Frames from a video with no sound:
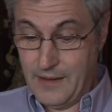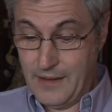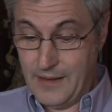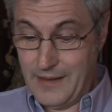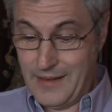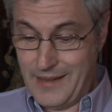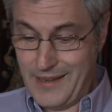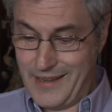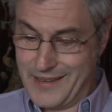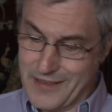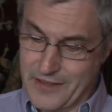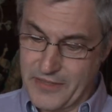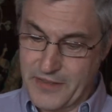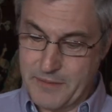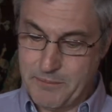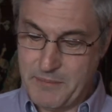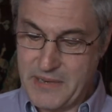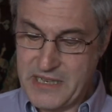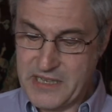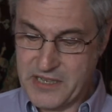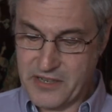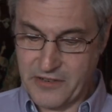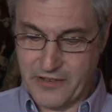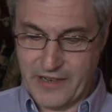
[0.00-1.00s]
Add on the
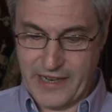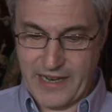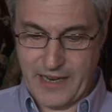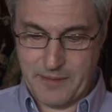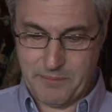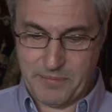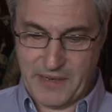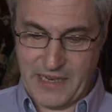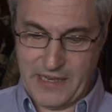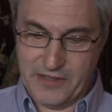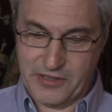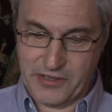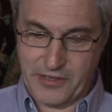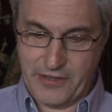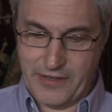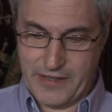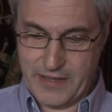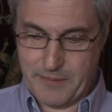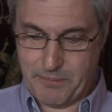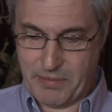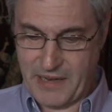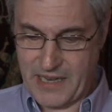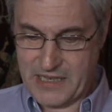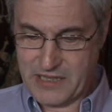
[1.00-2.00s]
misery I'd been through in
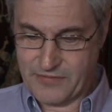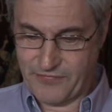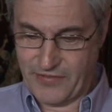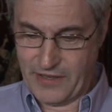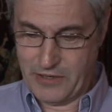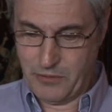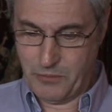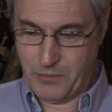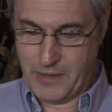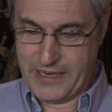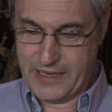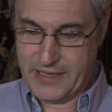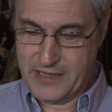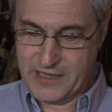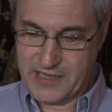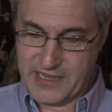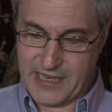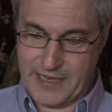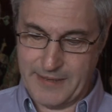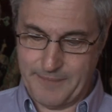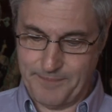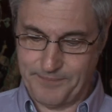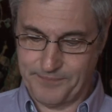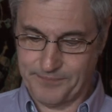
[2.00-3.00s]
the past few
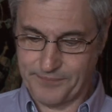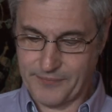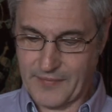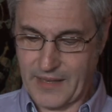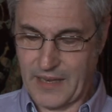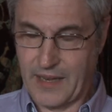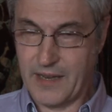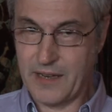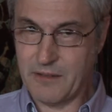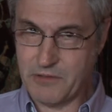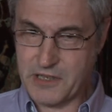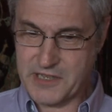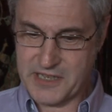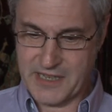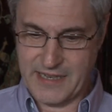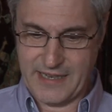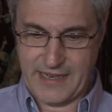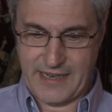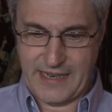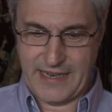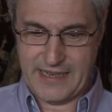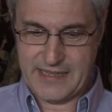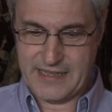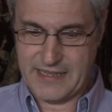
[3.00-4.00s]
weeks, and I wasn't
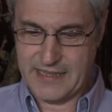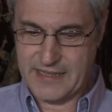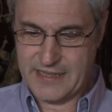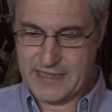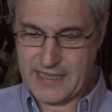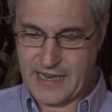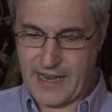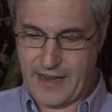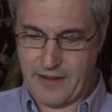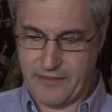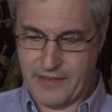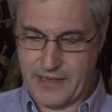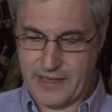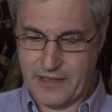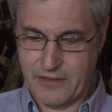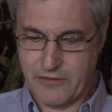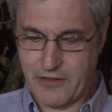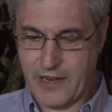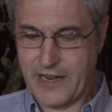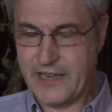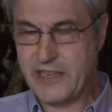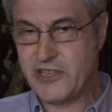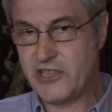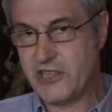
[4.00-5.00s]
hitting town in
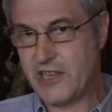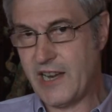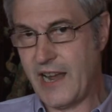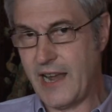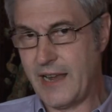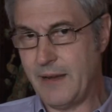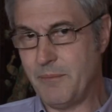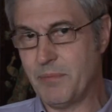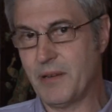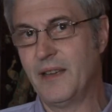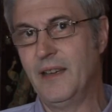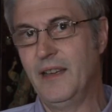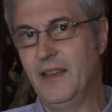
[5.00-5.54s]
great shape,